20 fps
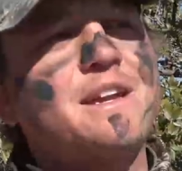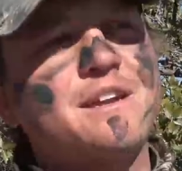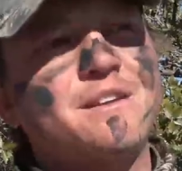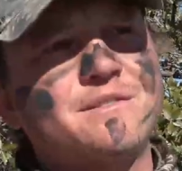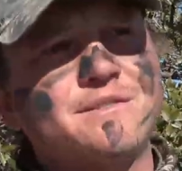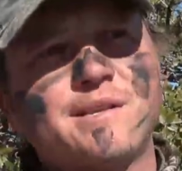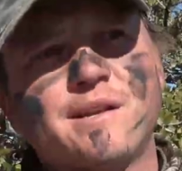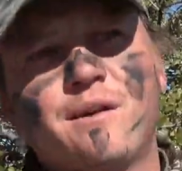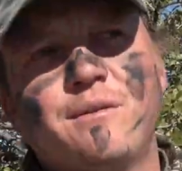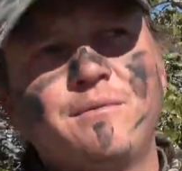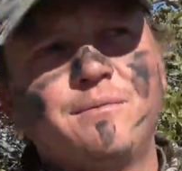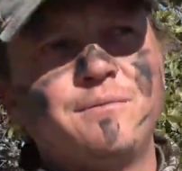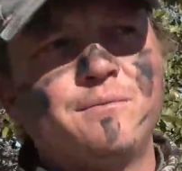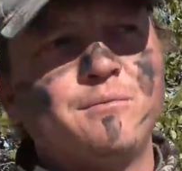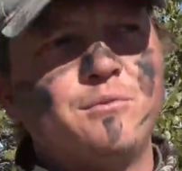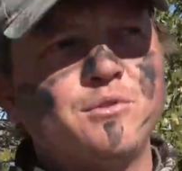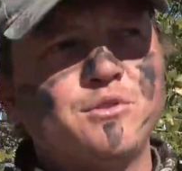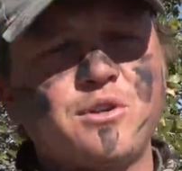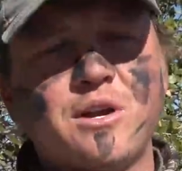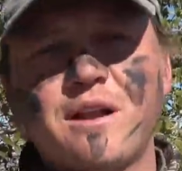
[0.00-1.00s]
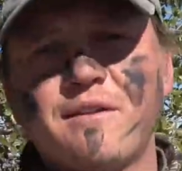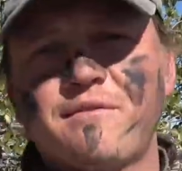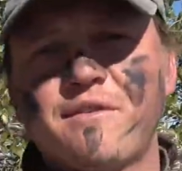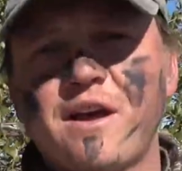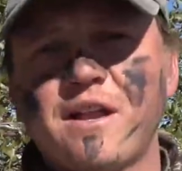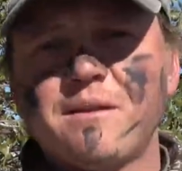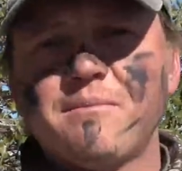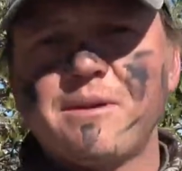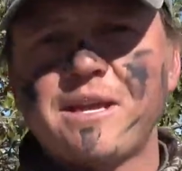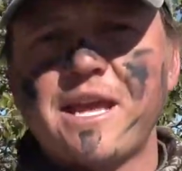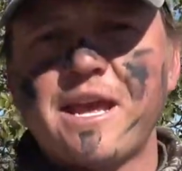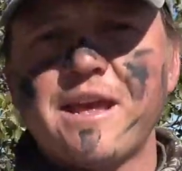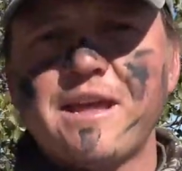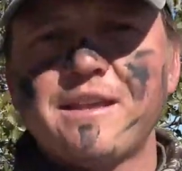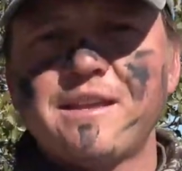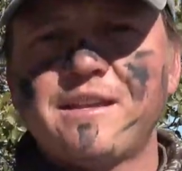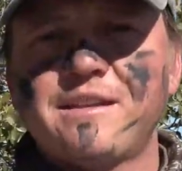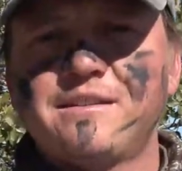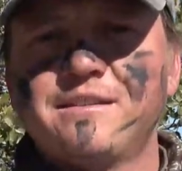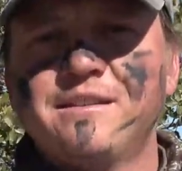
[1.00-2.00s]
here, so we'll try to find him
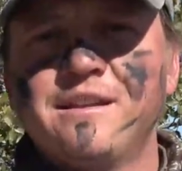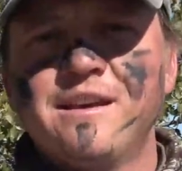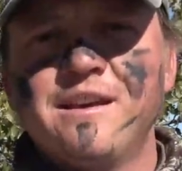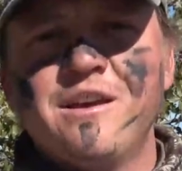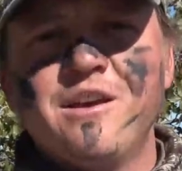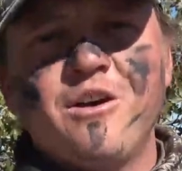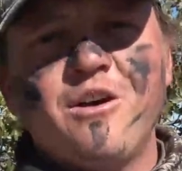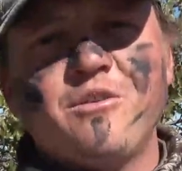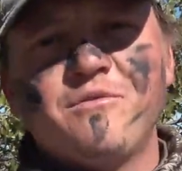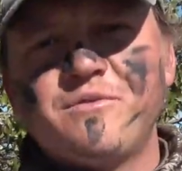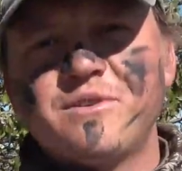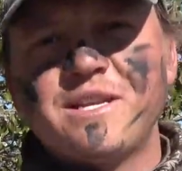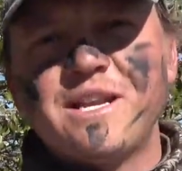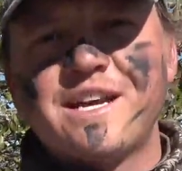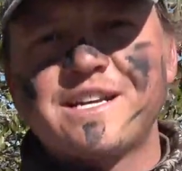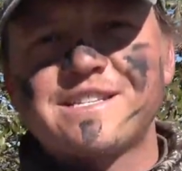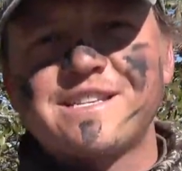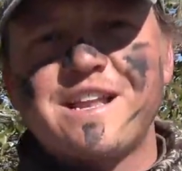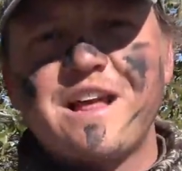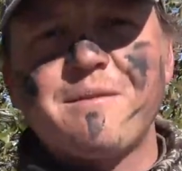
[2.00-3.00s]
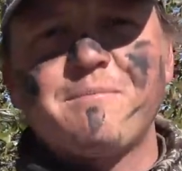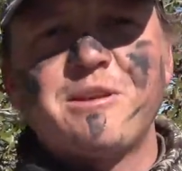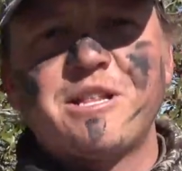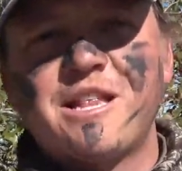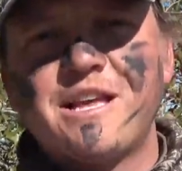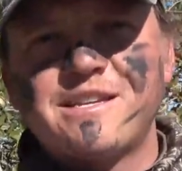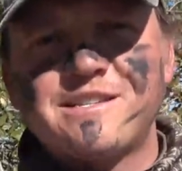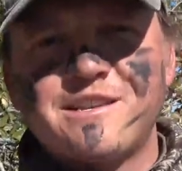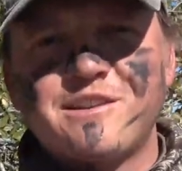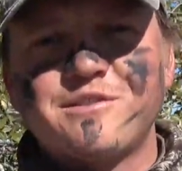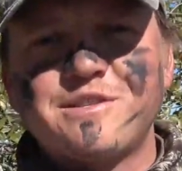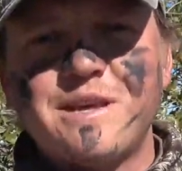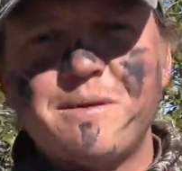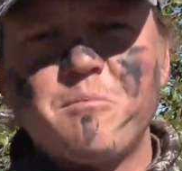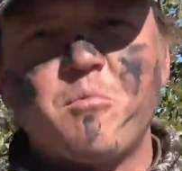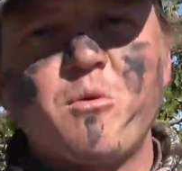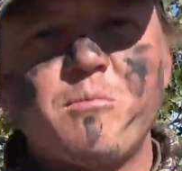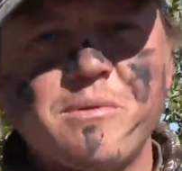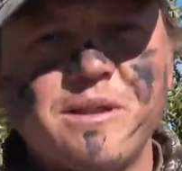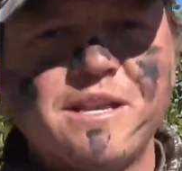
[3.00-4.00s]
again, and hopefully next time he lays there
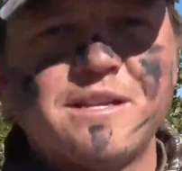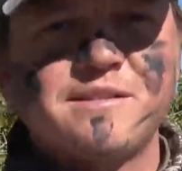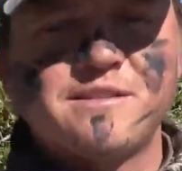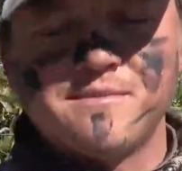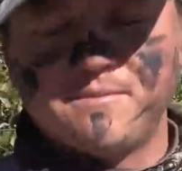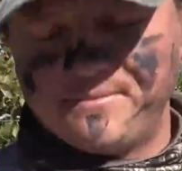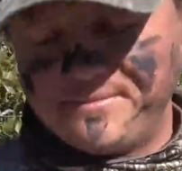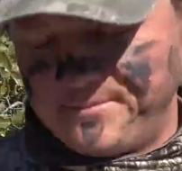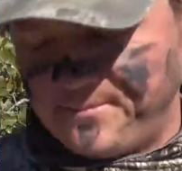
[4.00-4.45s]
10 more minutes.